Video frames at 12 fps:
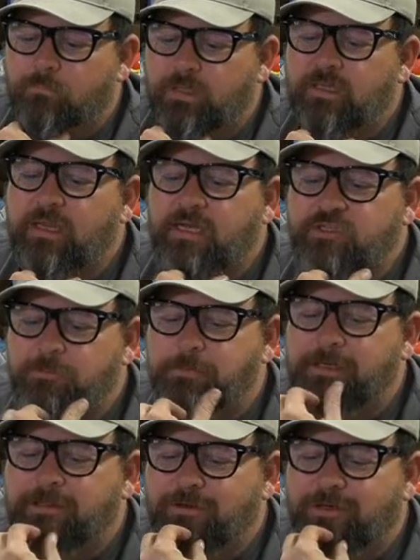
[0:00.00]
He likes your
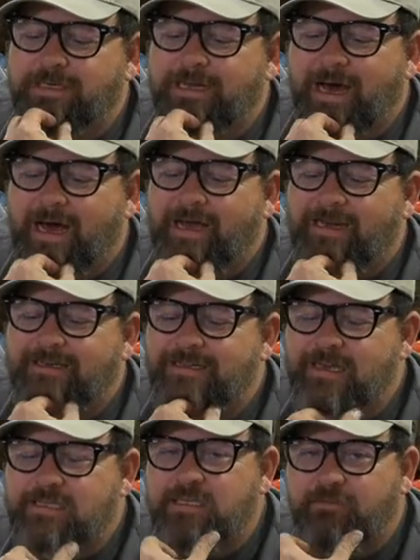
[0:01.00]
P39.
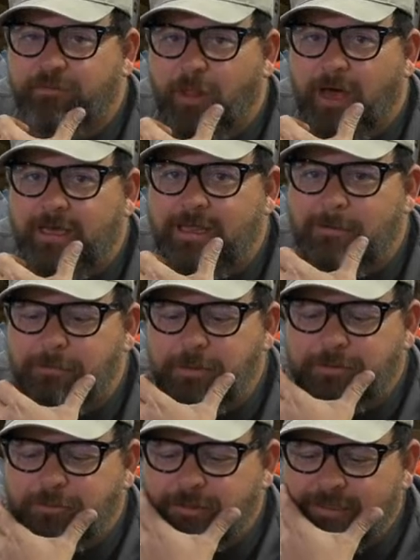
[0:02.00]
Is he flying that
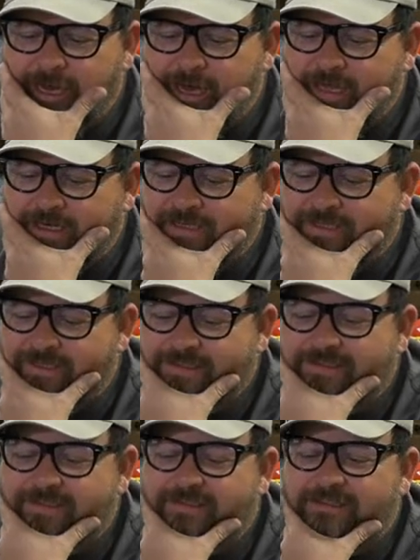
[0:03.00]
P39?
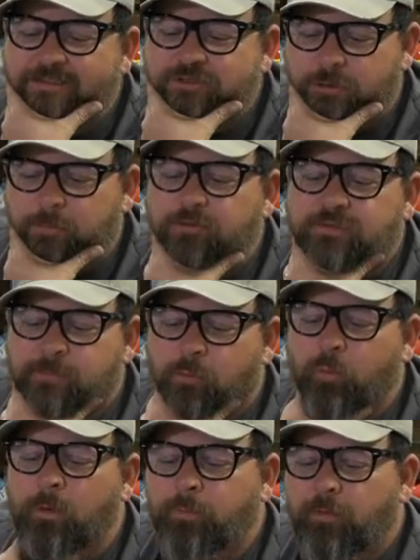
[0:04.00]
Turbo Timber
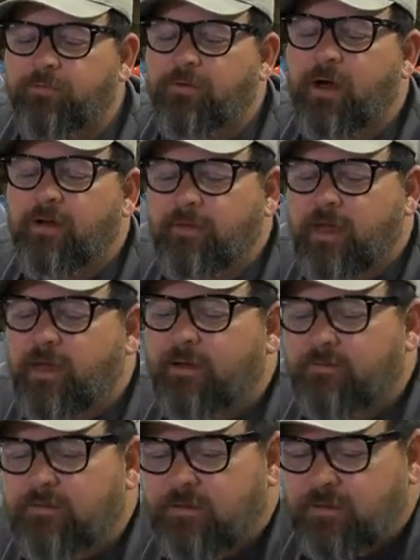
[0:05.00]
1.5, yeah.
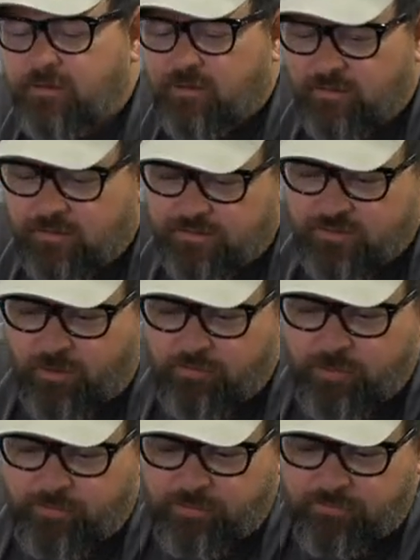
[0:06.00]
So I remembered